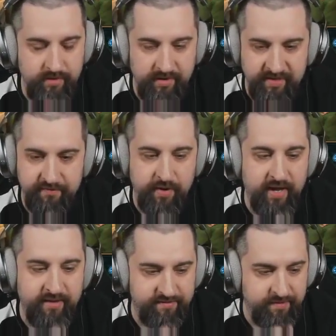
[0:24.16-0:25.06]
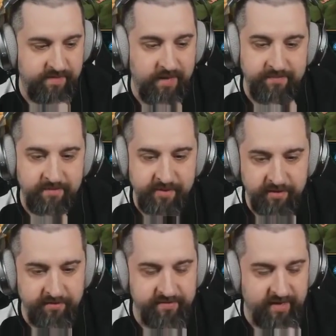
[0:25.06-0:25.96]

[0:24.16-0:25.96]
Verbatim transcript: And that's why sometimes, I'll be honest,